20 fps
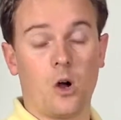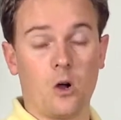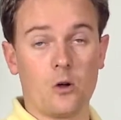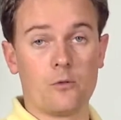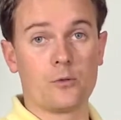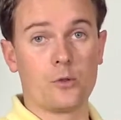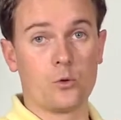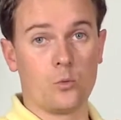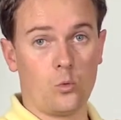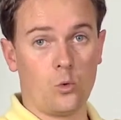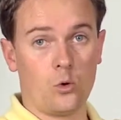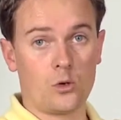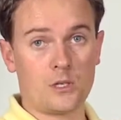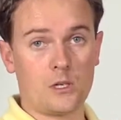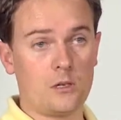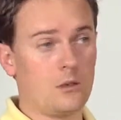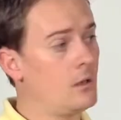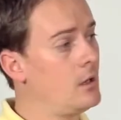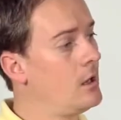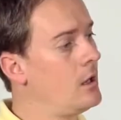over the
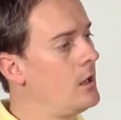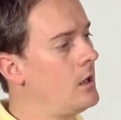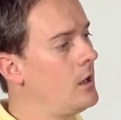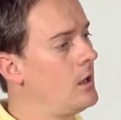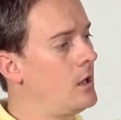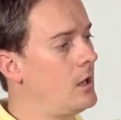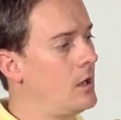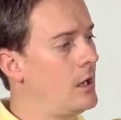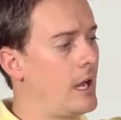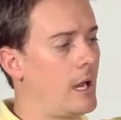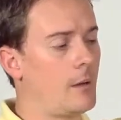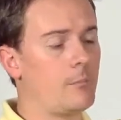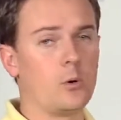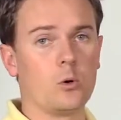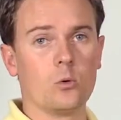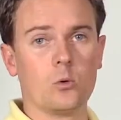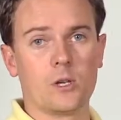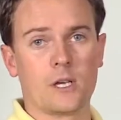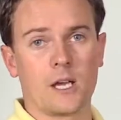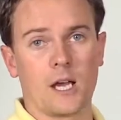water, and
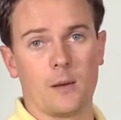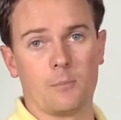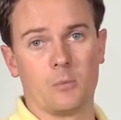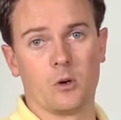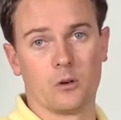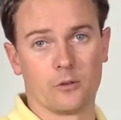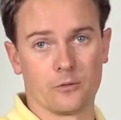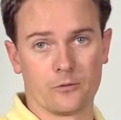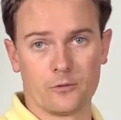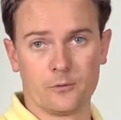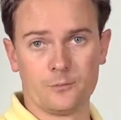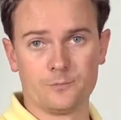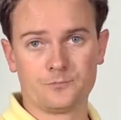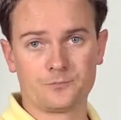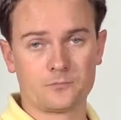pull the cap off.